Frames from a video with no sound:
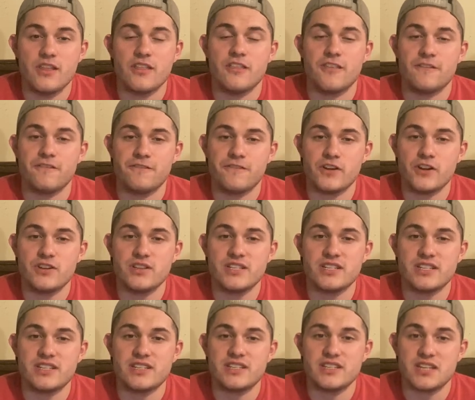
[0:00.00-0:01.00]
the
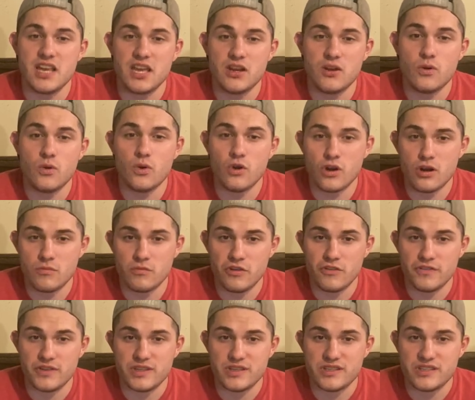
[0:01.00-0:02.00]
first 10 horror
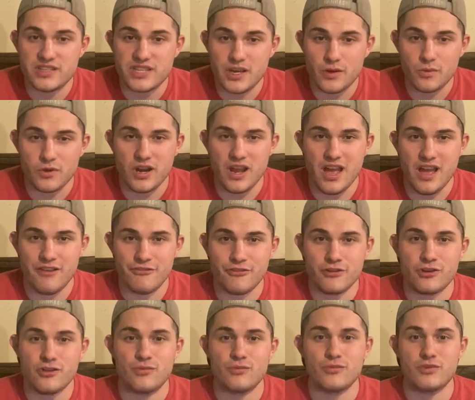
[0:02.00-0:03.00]
movies that were
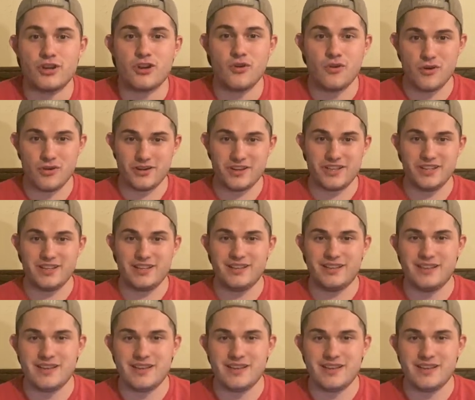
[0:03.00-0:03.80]
ever recorded.